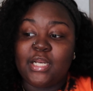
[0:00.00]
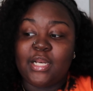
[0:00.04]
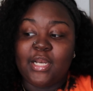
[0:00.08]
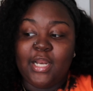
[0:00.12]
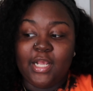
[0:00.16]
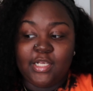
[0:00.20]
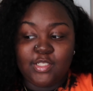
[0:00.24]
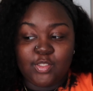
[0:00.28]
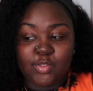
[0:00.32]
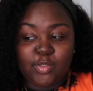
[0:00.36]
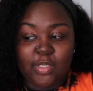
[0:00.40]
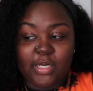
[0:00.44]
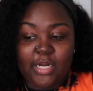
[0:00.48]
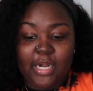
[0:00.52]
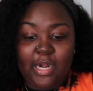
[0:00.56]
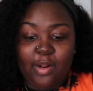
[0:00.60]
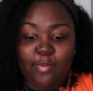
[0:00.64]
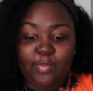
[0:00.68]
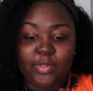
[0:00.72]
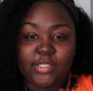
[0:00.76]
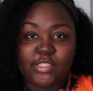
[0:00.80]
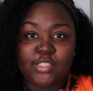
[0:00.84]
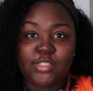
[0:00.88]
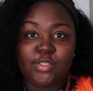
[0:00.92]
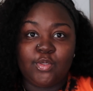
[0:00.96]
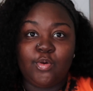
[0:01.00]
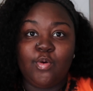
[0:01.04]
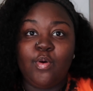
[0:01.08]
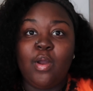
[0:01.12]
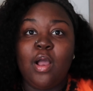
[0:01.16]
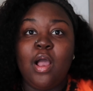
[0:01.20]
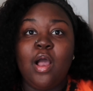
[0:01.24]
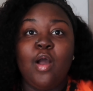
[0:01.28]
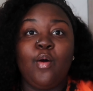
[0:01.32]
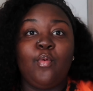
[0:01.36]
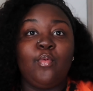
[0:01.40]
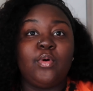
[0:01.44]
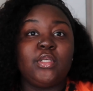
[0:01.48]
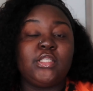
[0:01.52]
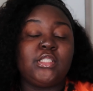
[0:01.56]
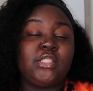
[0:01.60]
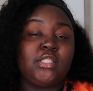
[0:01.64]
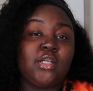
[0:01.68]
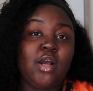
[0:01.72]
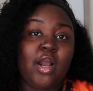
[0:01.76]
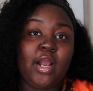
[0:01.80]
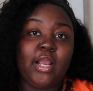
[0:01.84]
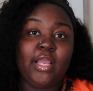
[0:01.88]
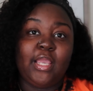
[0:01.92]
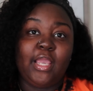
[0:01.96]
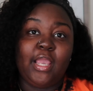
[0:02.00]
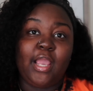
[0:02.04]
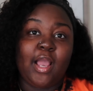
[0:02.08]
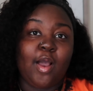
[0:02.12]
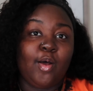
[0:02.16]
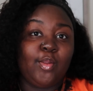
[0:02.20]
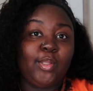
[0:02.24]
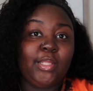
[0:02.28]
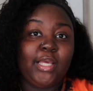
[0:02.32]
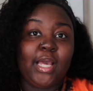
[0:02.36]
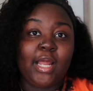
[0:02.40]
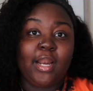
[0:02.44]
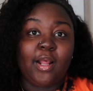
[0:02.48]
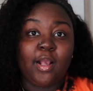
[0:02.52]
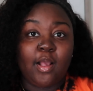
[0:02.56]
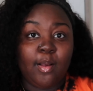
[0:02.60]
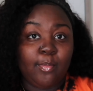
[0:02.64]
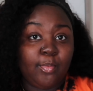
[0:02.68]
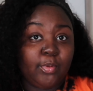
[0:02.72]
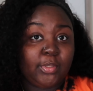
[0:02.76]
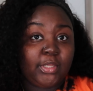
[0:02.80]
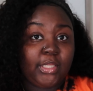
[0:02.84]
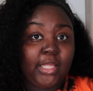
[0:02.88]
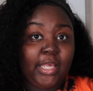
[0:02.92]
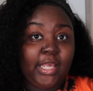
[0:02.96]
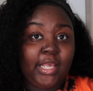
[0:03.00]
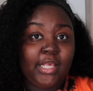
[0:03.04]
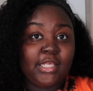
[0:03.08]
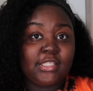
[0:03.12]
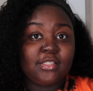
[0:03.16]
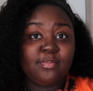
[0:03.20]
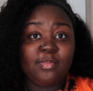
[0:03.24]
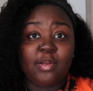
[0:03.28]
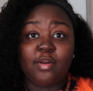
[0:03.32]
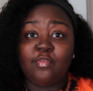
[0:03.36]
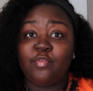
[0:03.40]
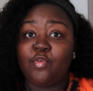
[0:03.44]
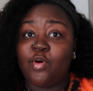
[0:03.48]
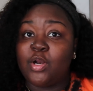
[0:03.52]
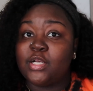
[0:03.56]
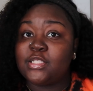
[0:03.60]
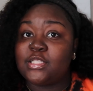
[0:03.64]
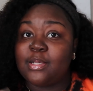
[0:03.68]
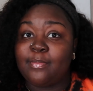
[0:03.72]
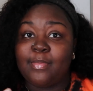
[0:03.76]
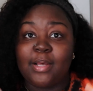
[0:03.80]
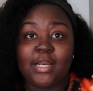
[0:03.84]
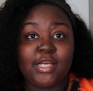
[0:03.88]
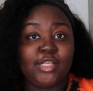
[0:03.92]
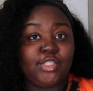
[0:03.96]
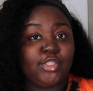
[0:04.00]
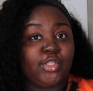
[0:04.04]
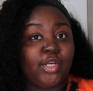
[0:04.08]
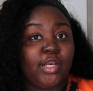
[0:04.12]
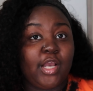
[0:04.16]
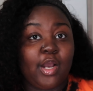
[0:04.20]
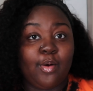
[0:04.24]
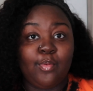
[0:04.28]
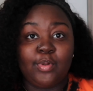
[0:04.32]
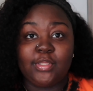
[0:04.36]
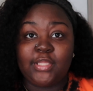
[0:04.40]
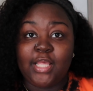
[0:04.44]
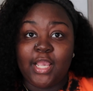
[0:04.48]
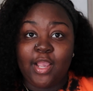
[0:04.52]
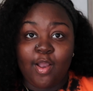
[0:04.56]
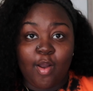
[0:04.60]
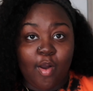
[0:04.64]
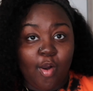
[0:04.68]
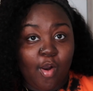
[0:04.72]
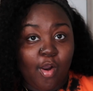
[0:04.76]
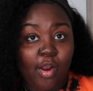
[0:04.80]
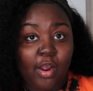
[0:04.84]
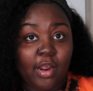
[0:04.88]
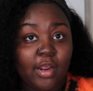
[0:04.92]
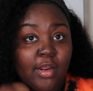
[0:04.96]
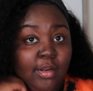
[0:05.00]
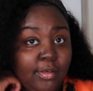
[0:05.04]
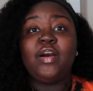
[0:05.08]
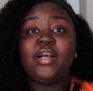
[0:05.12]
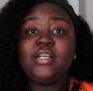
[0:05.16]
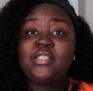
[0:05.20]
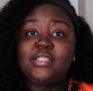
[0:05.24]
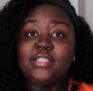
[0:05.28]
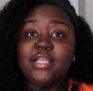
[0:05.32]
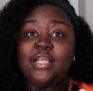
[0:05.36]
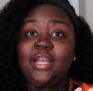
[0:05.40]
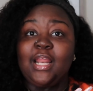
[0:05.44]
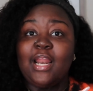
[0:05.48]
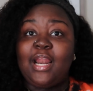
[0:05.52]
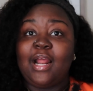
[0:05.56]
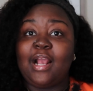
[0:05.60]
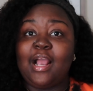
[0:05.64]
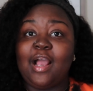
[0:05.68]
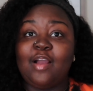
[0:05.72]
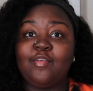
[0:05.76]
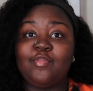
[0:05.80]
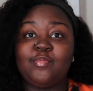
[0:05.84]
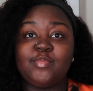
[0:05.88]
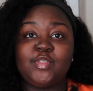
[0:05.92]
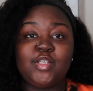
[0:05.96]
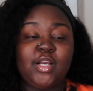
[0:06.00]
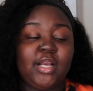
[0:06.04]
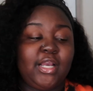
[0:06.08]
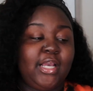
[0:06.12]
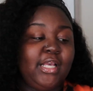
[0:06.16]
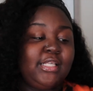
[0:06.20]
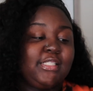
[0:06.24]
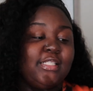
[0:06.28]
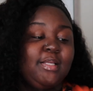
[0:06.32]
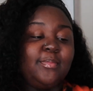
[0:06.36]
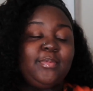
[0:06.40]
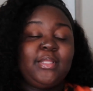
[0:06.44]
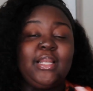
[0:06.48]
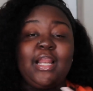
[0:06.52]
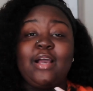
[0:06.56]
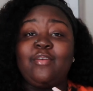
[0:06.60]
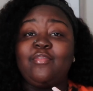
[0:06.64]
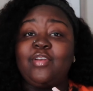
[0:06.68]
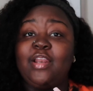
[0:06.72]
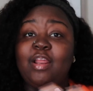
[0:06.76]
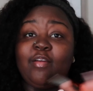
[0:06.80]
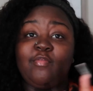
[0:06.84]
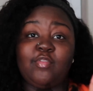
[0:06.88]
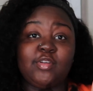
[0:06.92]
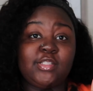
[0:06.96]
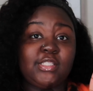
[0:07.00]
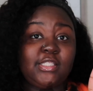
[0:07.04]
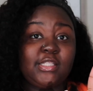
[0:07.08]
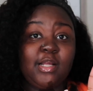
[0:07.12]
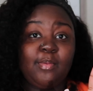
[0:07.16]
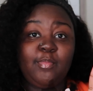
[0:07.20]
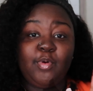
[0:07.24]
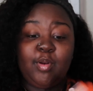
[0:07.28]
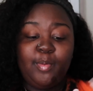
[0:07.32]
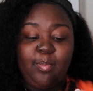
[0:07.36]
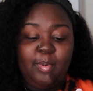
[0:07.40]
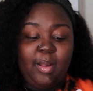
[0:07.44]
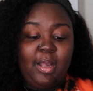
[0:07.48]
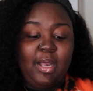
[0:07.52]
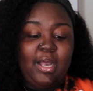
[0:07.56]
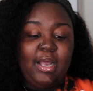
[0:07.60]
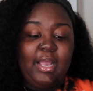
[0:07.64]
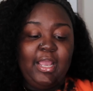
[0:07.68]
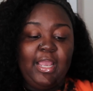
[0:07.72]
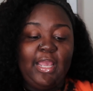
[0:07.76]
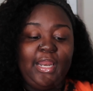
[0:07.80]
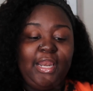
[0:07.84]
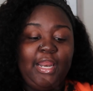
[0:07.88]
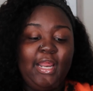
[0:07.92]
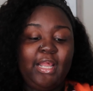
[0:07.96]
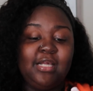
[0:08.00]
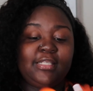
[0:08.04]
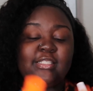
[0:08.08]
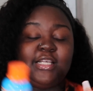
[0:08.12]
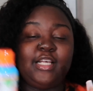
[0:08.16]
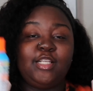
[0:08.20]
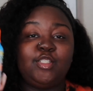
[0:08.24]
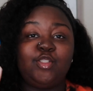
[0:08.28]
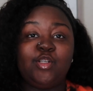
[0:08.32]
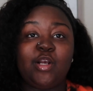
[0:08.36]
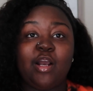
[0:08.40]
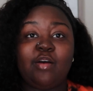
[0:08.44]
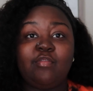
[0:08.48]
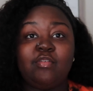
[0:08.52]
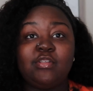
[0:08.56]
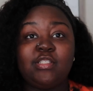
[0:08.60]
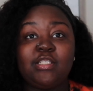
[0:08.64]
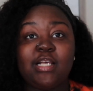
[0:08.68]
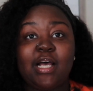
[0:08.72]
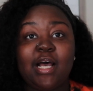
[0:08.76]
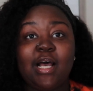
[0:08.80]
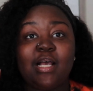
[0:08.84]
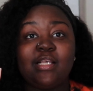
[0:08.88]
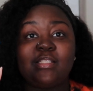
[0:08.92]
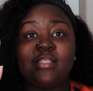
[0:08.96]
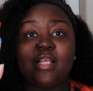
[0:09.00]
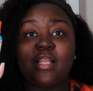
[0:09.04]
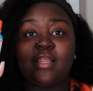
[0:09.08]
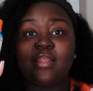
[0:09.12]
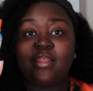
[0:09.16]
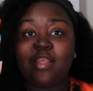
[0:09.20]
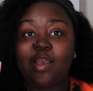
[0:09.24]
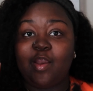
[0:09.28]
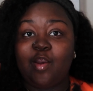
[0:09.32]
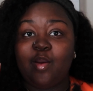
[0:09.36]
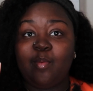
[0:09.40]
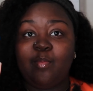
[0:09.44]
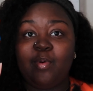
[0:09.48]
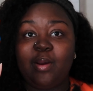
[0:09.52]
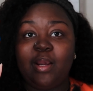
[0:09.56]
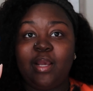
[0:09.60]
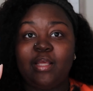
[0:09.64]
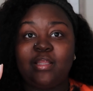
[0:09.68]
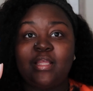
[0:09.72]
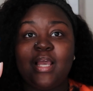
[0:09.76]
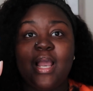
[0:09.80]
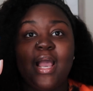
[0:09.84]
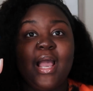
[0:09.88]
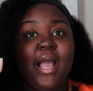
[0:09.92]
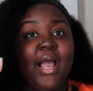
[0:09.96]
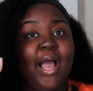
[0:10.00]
The next store that I went to was Target. I only got a couple things, but of course I'm about to show y'all what they are. First thing that I got from Target is something I've never stumbled upon, and that is a travel size TheraBreath.